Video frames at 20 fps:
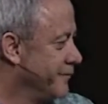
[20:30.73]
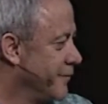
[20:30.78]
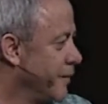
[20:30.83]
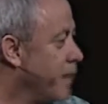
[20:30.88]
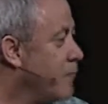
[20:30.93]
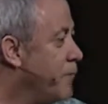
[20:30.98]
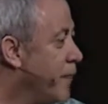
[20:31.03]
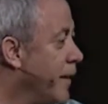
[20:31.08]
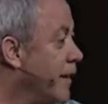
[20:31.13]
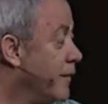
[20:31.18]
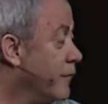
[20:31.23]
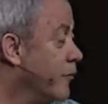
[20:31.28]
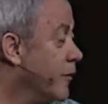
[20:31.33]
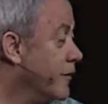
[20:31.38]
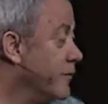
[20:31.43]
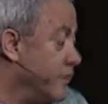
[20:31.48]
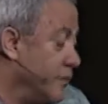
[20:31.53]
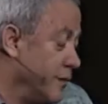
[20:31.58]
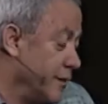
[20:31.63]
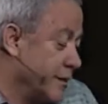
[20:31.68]
And Benny
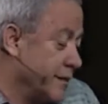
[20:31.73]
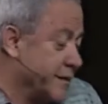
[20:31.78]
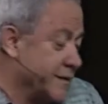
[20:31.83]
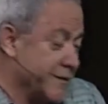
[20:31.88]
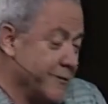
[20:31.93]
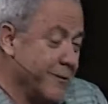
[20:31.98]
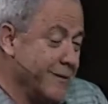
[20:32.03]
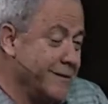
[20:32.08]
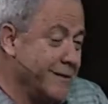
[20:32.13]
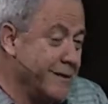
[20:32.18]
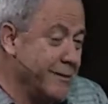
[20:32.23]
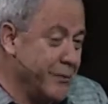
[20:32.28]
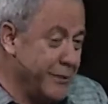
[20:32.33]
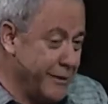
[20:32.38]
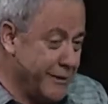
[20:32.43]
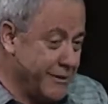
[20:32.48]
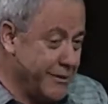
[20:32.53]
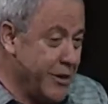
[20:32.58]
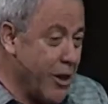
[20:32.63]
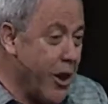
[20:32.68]
wouldn't do it because it wasn't a
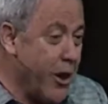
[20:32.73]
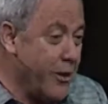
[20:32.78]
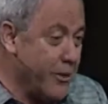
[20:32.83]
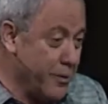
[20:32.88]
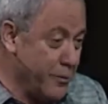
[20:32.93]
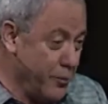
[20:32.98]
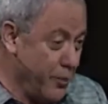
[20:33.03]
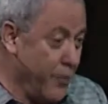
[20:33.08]
big dog and